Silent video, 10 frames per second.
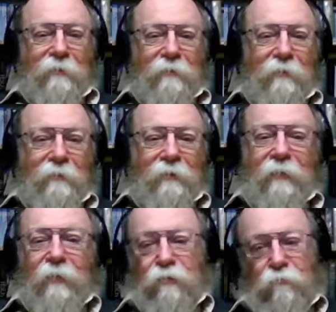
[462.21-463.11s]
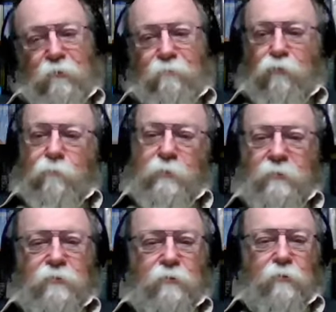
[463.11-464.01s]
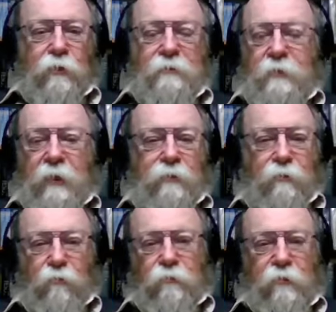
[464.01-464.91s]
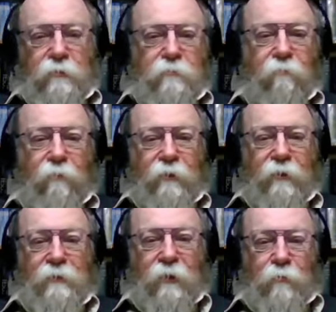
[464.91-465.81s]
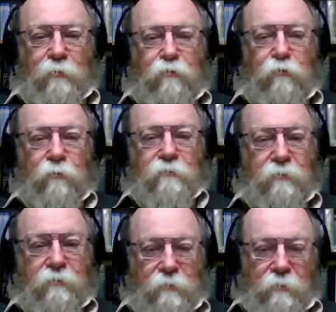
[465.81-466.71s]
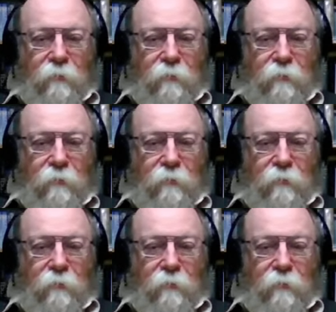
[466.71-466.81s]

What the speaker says: They're 3-4 meters tall. That's nothing. God does the fighting. Let's go enjoy the scene.